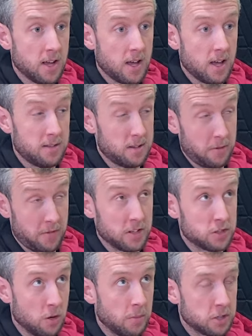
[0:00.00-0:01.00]
Uh, to be fair, there's
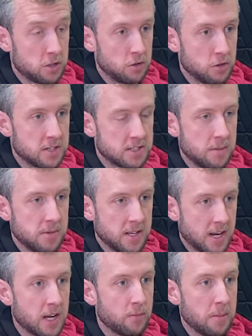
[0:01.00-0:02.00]
not much to do this time of
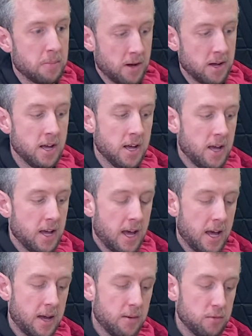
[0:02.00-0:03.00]
year anyway, but yeah.
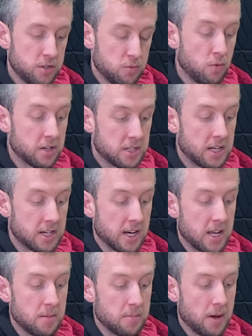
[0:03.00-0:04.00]
uh, which works in
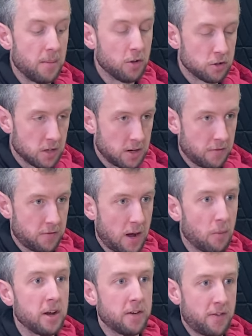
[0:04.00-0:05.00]
great. But I'm not doing enough. I
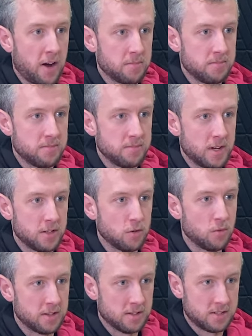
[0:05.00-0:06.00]
want to farm. I don't yeah.
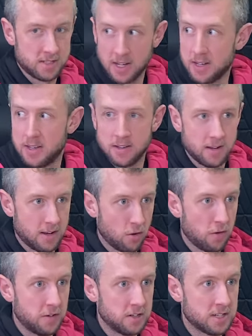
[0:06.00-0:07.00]
want to sit in an
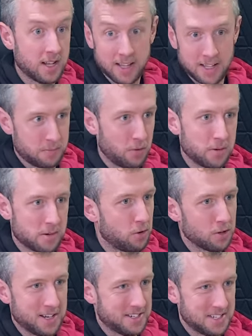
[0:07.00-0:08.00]
office. I like this po
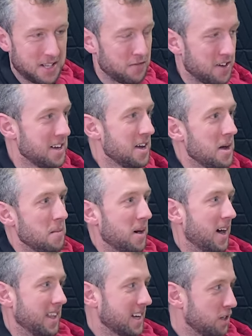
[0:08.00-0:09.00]
podcast and I love it.
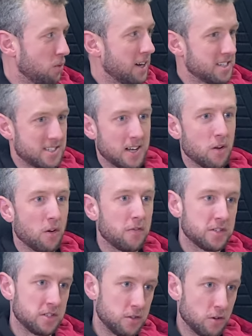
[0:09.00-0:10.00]
But like, I don't want to sit in an
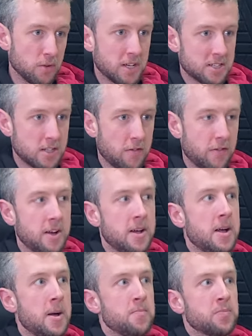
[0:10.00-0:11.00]
office and do all this stuff.
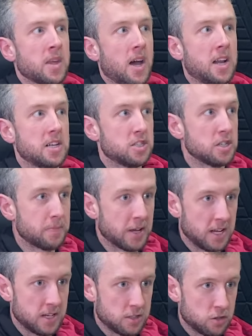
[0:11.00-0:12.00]
Mm. And it's just
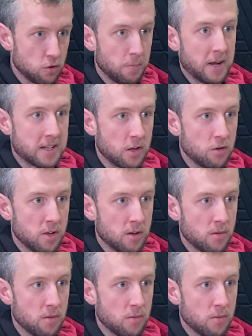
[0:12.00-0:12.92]
getting so big now that